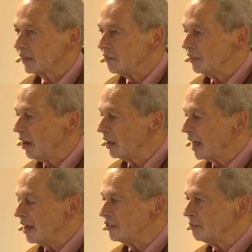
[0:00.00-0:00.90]
with all
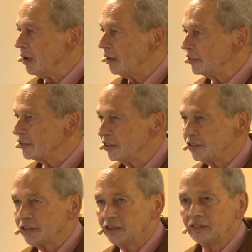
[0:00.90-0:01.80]
kinds of policies
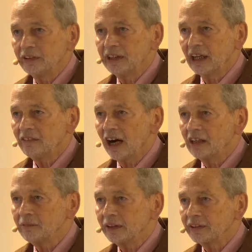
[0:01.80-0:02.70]
to do with the
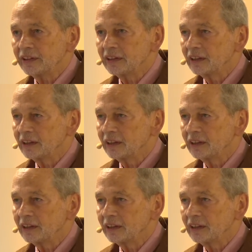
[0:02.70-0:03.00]
environment.